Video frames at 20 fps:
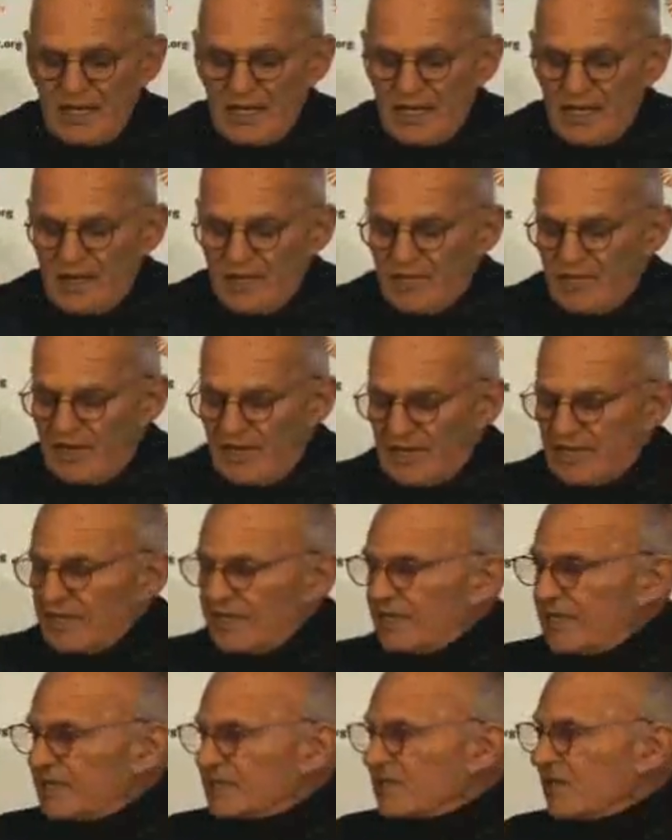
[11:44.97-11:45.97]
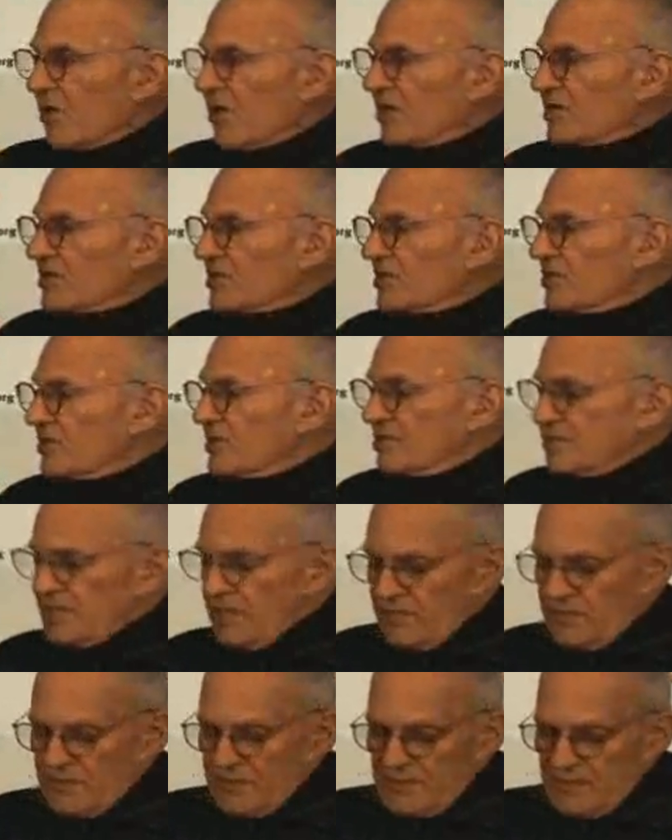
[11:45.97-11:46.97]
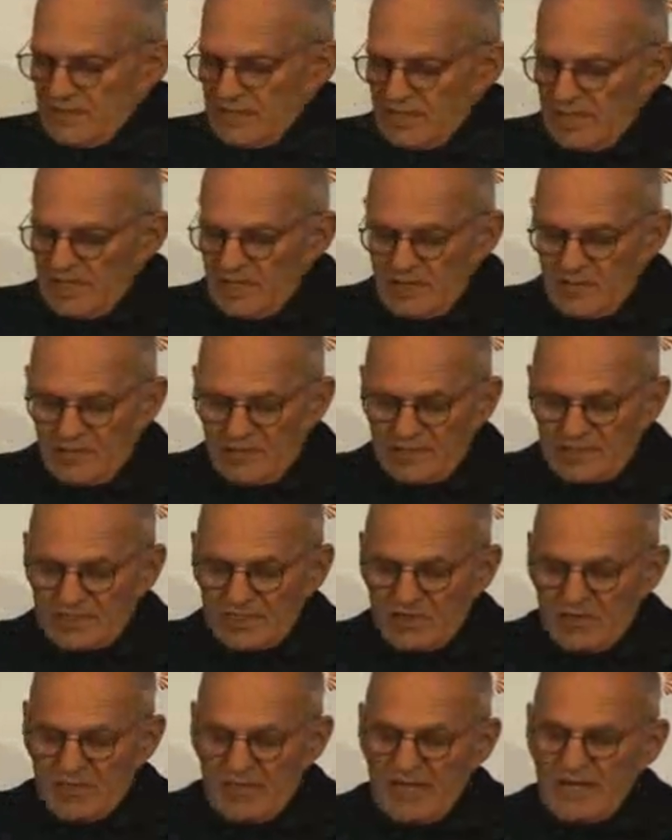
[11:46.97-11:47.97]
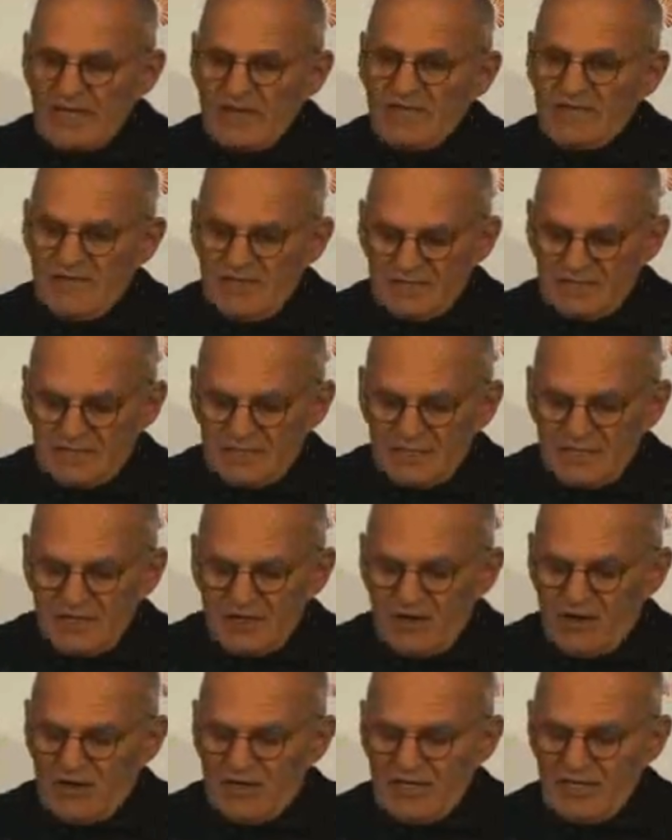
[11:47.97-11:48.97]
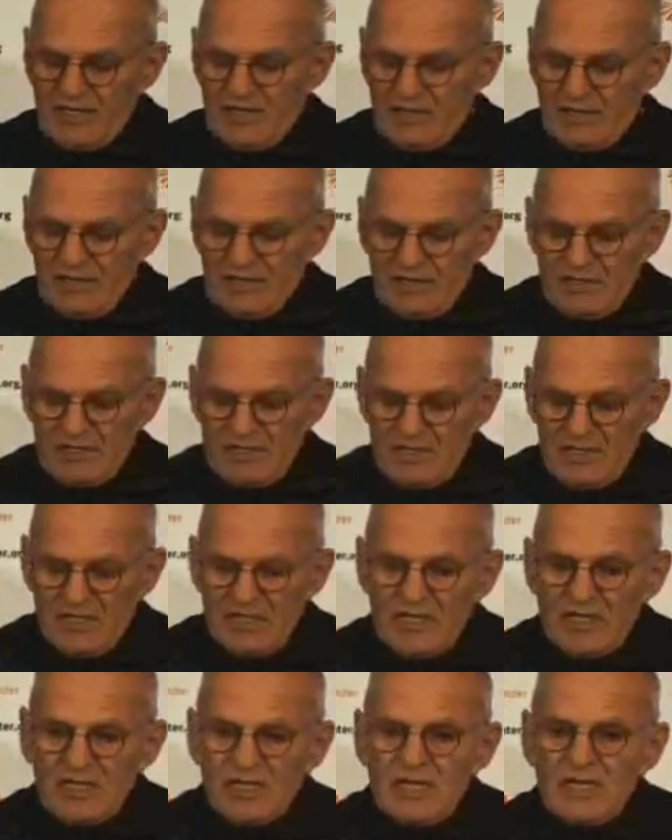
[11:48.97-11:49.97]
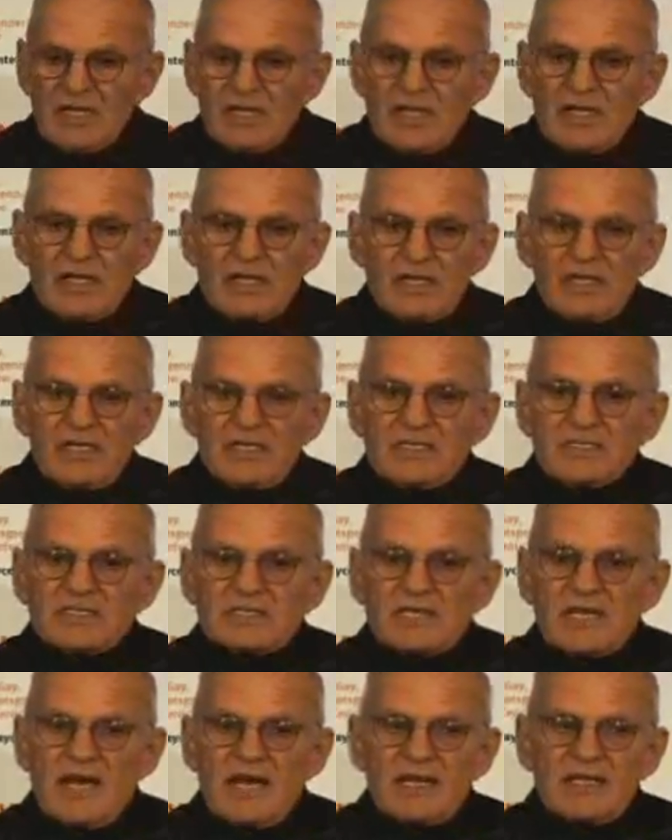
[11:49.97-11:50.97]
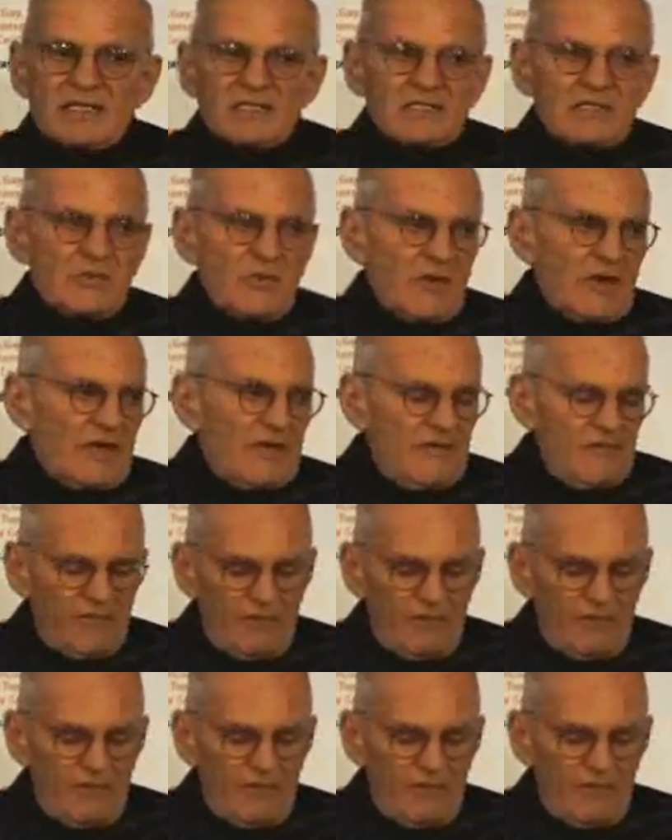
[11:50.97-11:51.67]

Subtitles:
but it is hard to do so when so many of us aren't here. At least that is the way for